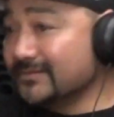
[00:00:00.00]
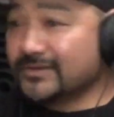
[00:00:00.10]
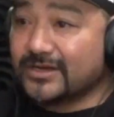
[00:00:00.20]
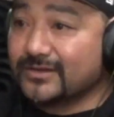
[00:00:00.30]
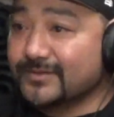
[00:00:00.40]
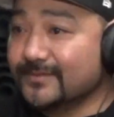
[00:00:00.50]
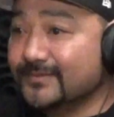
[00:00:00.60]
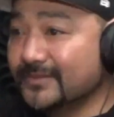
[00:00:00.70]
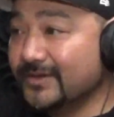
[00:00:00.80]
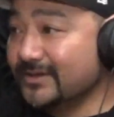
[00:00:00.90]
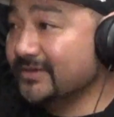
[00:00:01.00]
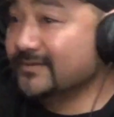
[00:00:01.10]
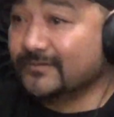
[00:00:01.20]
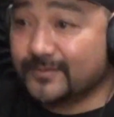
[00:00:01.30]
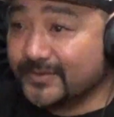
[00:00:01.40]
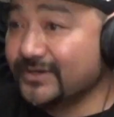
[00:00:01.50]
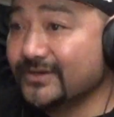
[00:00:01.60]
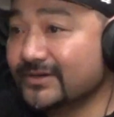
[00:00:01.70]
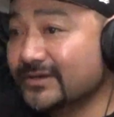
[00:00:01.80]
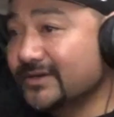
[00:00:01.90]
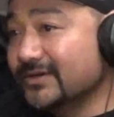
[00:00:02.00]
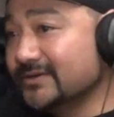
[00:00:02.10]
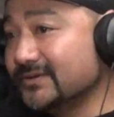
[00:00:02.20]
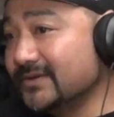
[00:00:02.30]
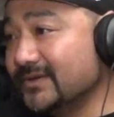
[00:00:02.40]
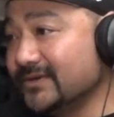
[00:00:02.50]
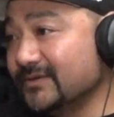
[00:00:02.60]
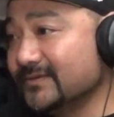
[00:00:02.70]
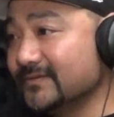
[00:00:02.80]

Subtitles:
cut them, and then repeat, sort of thing.